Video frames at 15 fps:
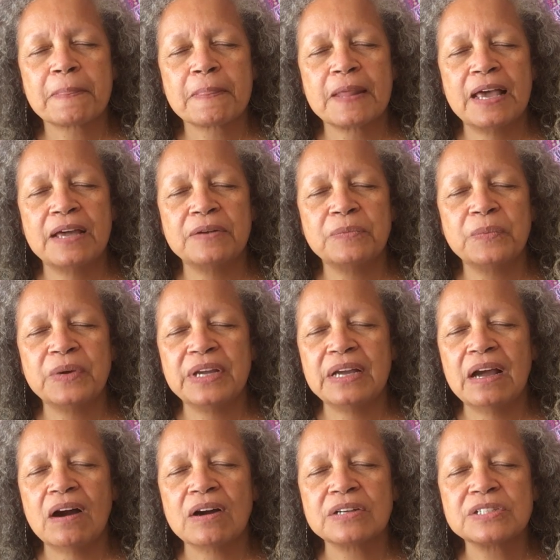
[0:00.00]
And we
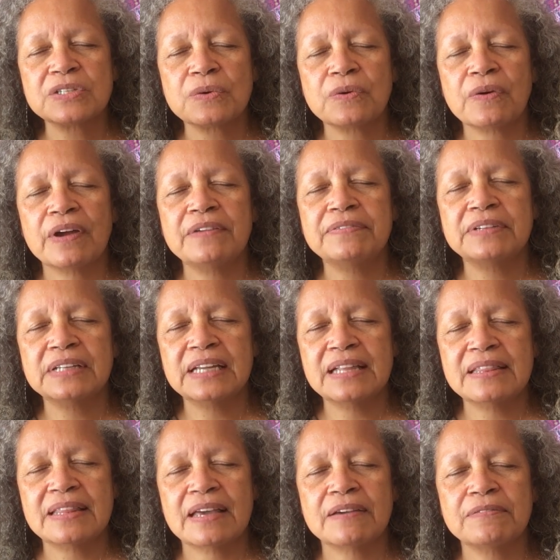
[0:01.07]
are so grateful
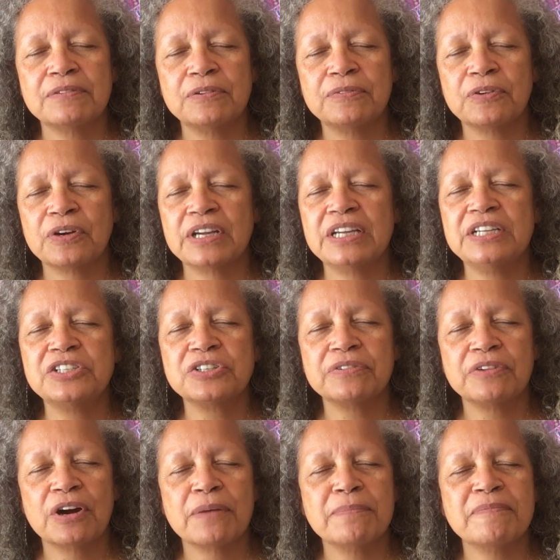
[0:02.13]
and thankful for each of
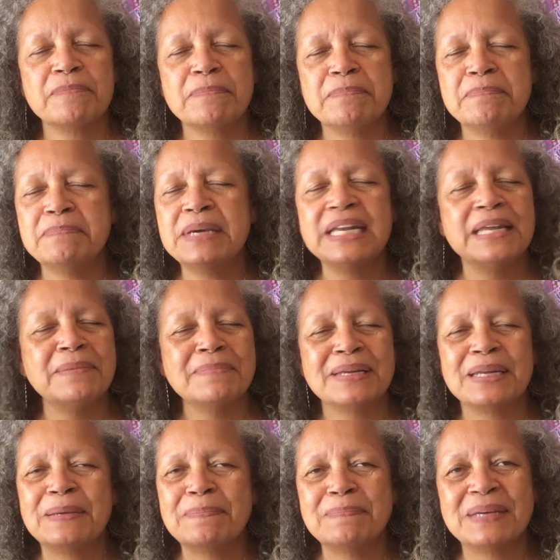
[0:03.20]
our many,
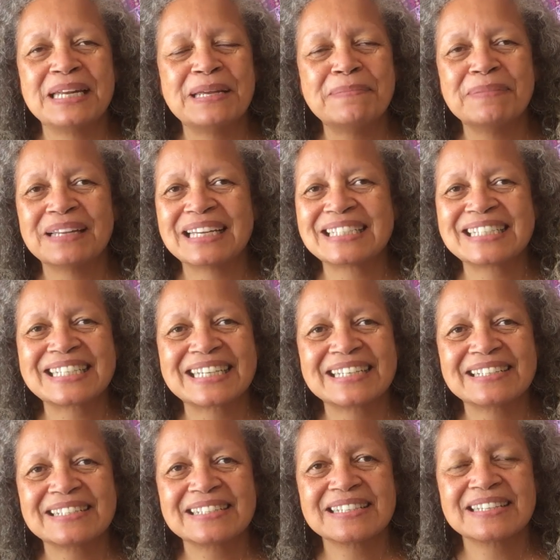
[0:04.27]
many, many
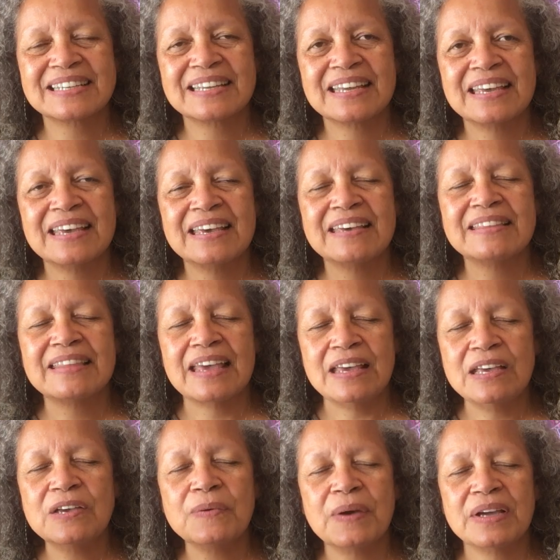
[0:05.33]
blessings.
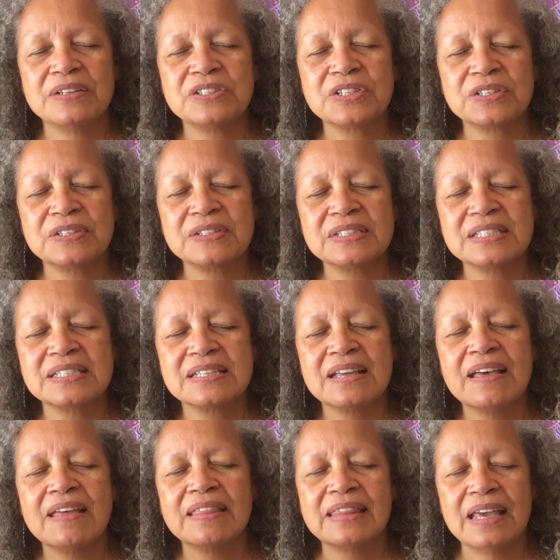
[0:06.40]
Thank you, angels.
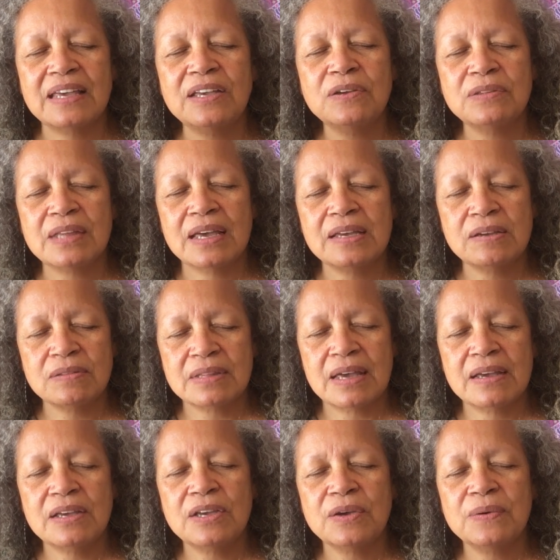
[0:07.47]
Thank you, thank you,
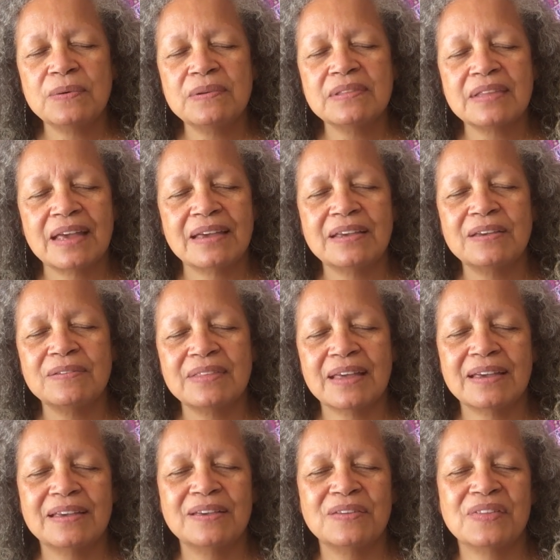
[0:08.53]
thank you. Thank you,
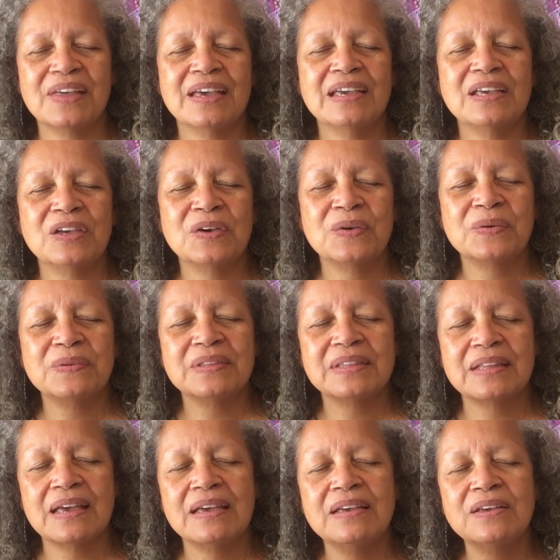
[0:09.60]
thank you, thank you.
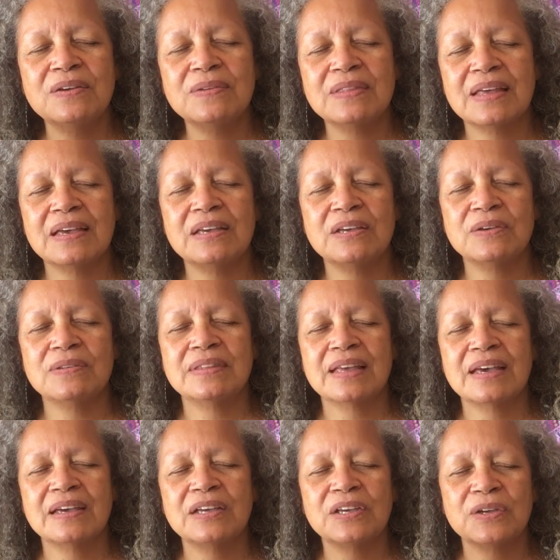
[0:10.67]
Thank you, thank you,
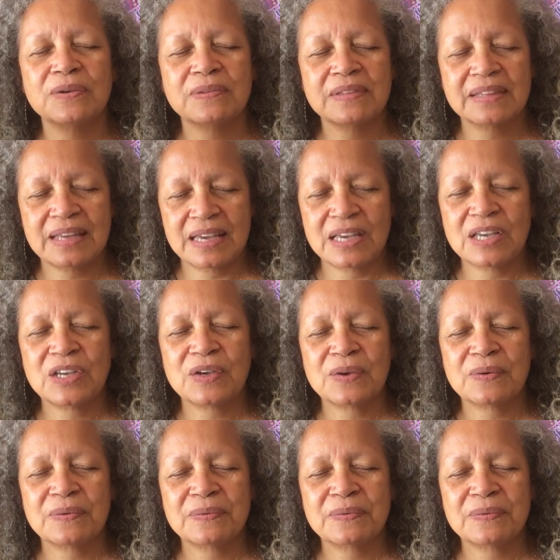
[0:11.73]
thank you, thank you.